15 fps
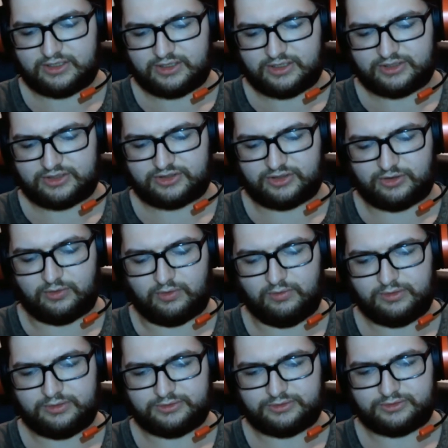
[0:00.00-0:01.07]
So
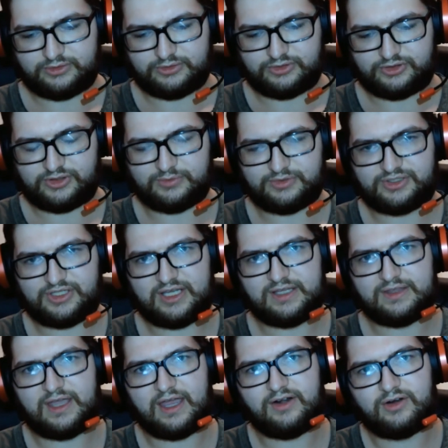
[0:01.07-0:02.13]
she was
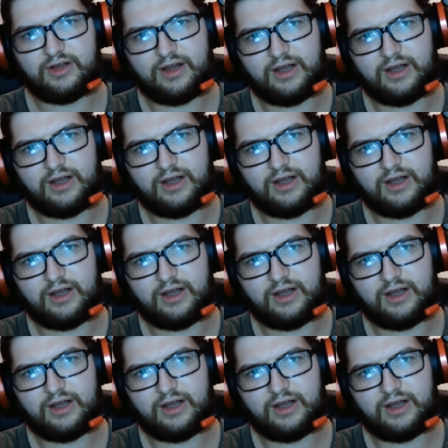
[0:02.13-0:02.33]
saying that